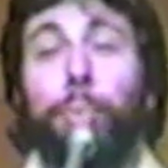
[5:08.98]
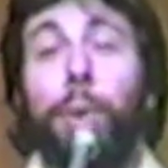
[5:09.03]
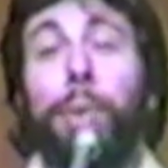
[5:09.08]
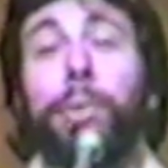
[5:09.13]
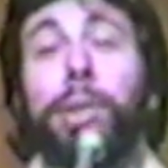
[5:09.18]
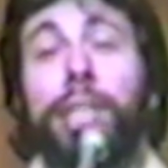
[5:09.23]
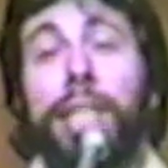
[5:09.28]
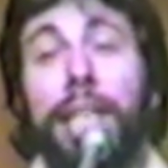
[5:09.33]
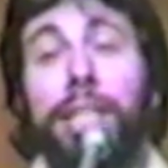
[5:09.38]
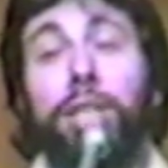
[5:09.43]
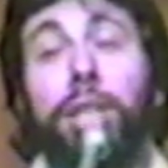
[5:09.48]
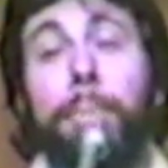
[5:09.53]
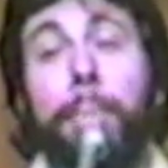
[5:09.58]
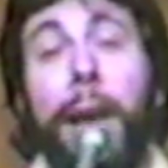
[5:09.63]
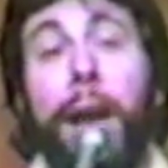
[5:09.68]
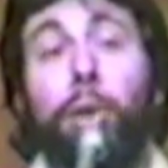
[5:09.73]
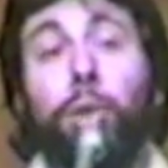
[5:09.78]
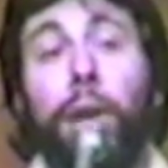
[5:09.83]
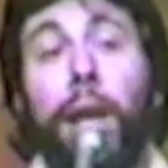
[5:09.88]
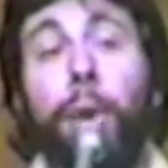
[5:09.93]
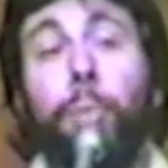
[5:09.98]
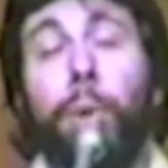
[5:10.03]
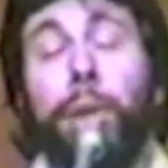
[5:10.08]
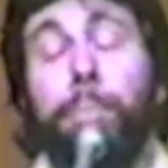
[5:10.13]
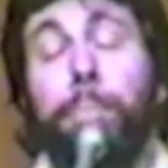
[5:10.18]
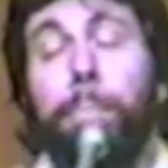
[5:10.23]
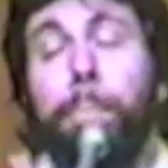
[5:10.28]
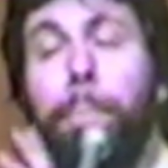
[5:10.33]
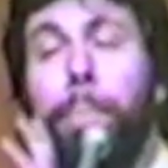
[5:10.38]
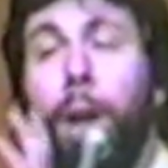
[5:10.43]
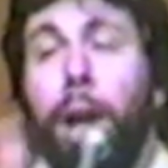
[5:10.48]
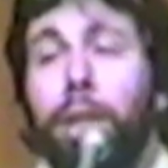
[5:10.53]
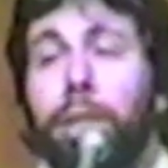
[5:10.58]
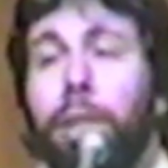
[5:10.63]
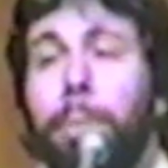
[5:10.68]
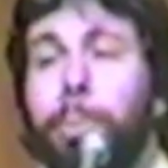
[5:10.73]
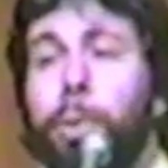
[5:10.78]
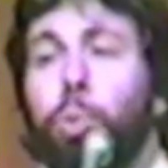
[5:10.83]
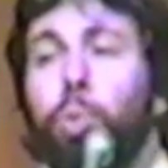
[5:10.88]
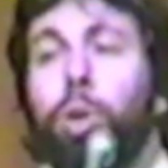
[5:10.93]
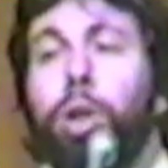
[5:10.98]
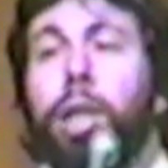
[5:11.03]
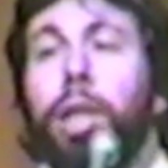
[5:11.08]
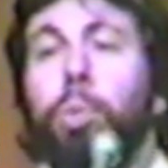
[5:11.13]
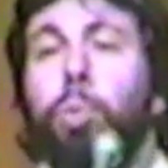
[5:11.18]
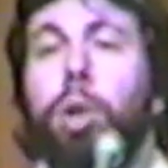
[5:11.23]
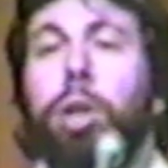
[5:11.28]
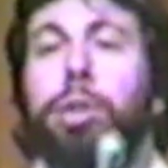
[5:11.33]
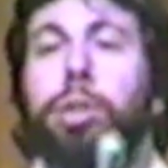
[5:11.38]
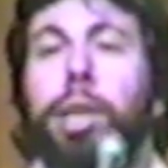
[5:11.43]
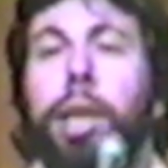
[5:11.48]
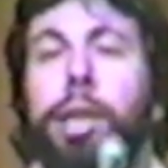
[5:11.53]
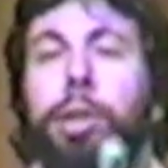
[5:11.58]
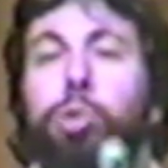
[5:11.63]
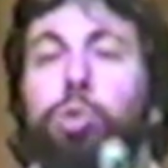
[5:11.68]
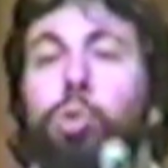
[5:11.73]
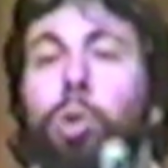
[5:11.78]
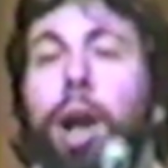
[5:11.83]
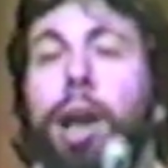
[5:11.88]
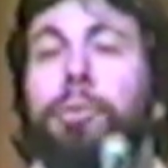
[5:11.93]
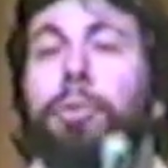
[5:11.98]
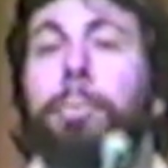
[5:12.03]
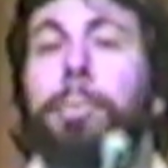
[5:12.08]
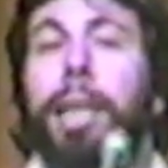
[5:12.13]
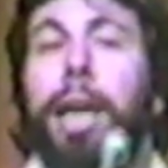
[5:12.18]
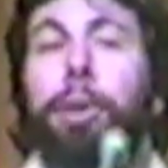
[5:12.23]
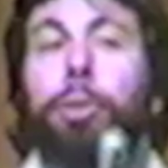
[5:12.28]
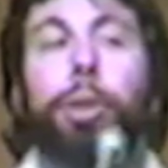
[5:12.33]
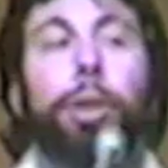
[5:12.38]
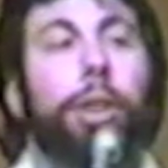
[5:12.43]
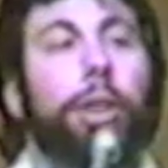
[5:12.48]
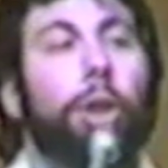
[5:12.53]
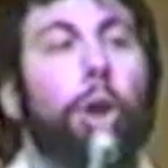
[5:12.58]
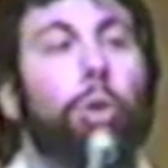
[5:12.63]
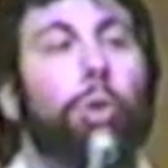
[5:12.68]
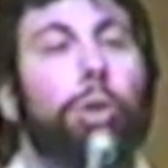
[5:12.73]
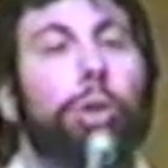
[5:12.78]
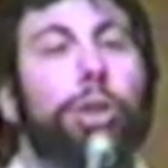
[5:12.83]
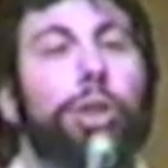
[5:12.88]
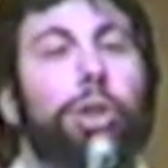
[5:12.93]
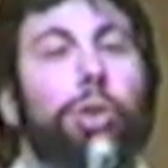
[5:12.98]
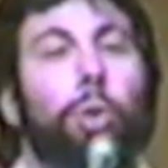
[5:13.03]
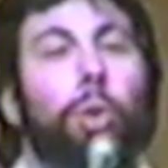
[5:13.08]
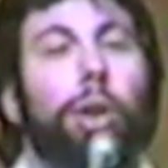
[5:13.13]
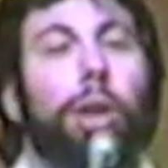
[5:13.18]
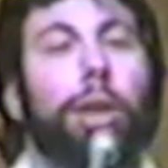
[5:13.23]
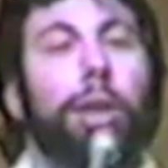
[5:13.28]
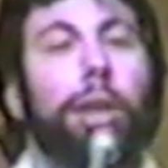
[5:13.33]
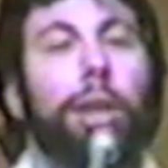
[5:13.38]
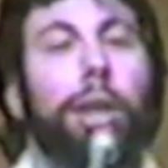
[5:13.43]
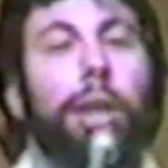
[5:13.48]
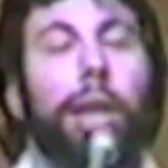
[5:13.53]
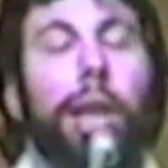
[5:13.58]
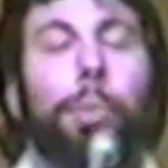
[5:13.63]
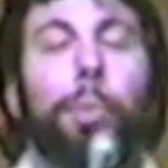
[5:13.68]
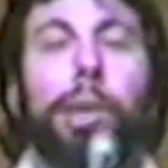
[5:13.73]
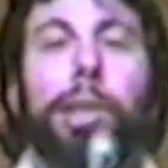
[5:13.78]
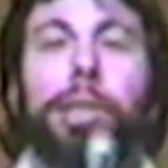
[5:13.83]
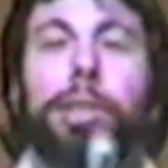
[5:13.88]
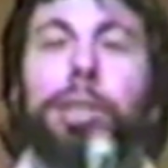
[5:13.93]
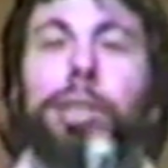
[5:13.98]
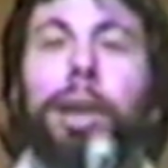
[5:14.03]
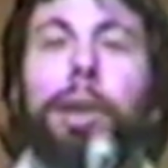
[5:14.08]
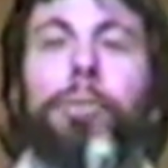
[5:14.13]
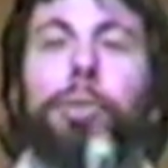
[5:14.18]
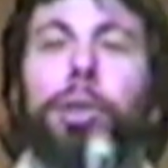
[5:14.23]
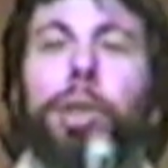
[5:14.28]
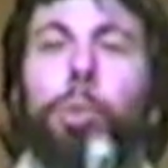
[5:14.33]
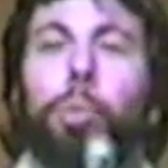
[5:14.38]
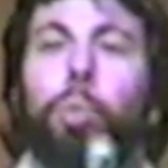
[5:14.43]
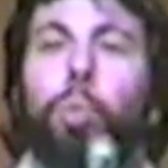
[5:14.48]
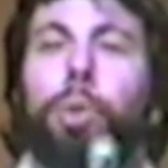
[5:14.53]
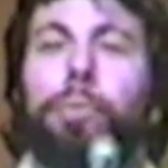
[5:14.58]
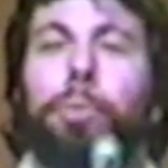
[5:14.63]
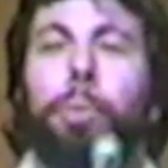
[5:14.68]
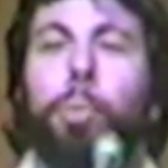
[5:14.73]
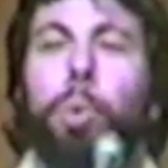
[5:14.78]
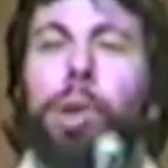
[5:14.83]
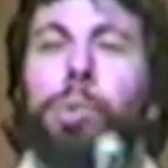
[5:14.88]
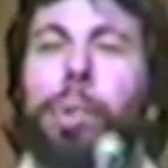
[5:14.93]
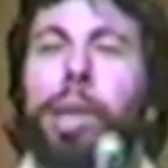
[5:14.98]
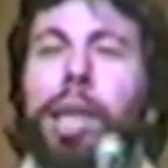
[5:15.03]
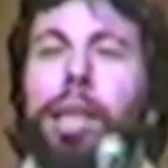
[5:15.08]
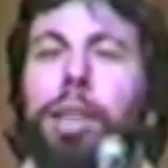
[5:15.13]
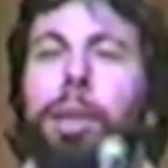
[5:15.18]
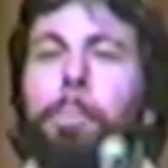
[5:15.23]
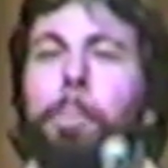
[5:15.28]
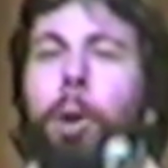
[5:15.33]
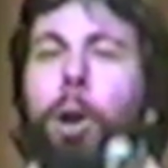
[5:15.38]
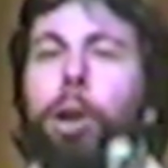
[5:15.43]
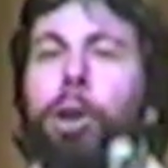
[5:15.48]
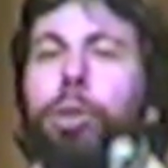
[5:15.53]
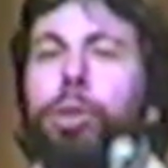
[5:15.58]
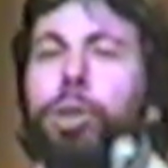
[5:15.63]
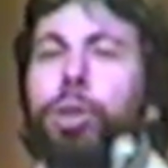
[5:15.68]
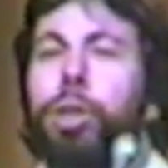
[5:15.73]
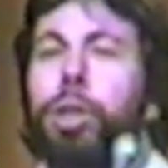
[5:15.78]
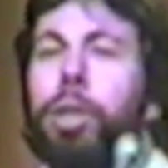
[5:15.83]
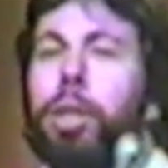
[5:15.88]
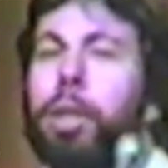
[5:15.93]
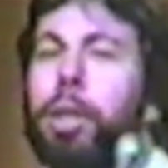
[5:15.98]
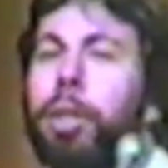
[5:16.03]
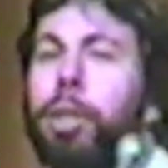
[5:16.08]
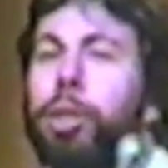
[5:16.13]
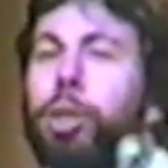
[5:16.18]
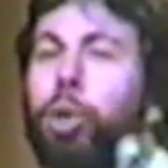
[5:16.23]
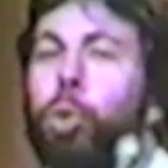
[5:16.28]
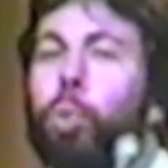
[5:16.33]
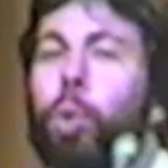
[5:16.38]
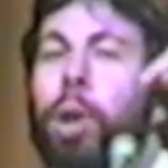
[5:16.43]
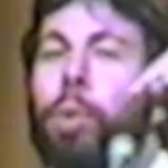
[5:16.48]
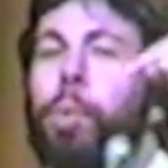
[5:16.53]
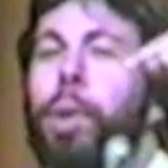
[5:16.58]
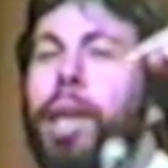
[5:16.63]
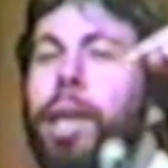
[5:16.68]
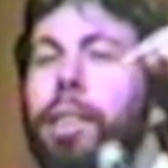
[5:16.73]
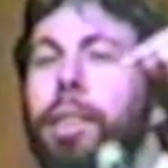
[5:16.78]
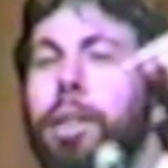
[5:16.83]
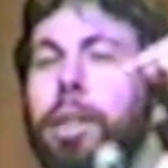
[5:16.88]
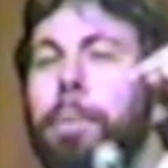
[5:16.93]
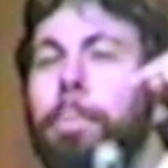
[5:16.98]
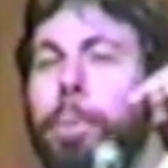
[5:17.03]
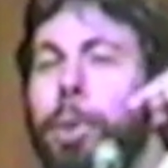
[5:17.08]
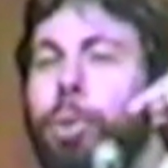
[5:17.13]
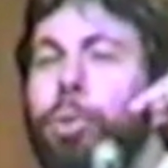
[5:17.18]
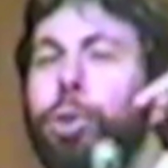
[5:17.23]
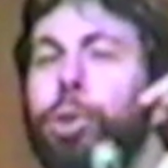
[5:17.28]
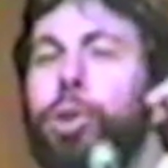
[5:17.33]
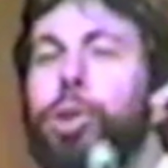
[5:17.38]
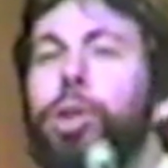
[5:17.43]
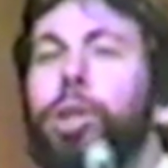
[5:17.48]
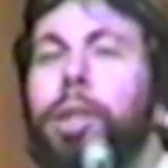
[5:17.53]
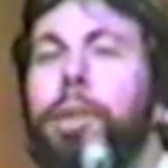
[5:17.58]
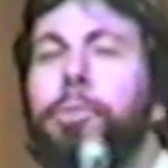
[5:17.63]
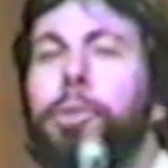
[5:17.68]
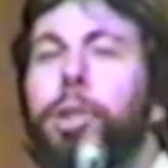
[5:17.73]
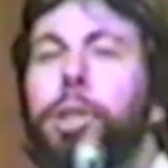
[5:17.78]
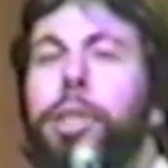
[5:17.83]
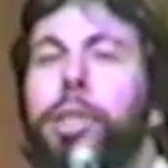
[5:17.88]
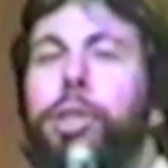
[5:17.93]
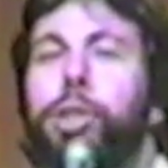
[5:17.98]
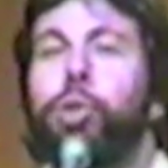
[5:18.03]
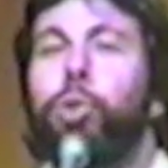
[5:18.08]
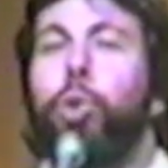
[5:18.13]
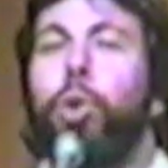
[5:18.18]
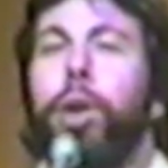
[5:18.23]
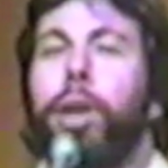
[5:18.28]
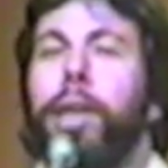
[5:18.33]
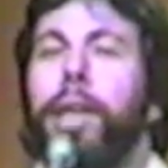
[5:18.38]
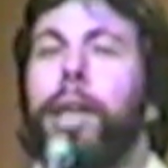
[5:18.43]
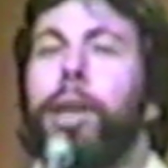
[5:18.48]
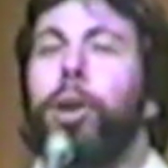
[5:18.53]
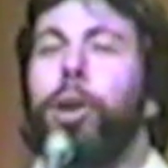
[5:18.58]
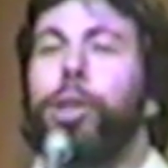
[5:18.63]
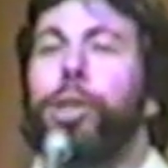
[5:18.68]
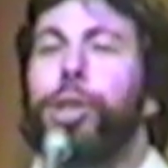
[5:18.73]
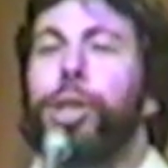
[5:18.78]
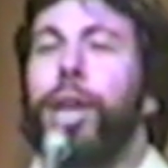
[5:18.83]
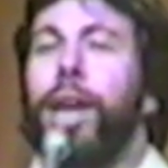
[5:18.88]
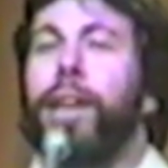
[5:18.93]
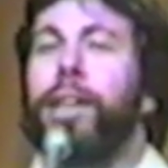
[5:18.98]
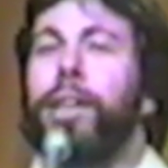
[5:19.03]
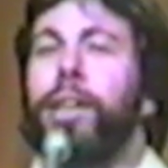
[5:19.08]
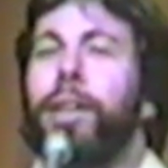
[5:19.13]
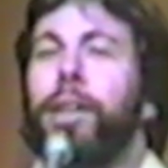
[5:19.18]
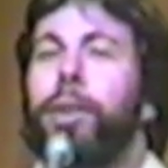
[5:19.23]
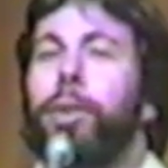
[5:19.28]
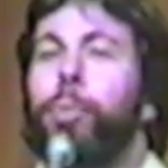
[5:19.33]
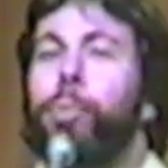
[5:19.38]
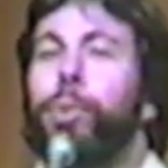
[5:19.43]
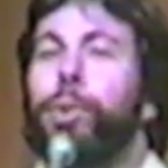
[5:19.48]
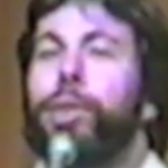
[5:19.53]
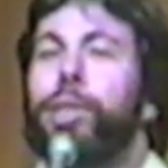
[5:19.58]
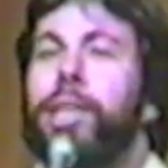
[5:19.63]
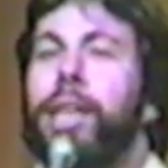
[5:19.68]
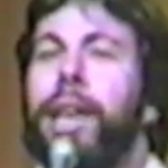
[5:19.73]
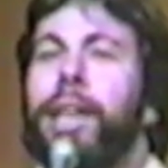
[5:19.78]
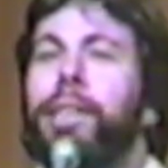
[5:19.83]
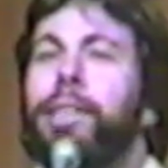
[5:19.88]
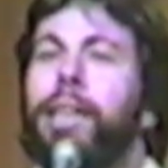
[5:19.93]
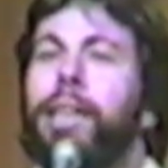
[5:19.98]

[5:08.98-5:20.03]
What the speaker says: would test them out, and we'd box up the working ones and drive them down to the local store. And we discovered that from when we get the parts to when we get the computers delivered to the store and get our check was 10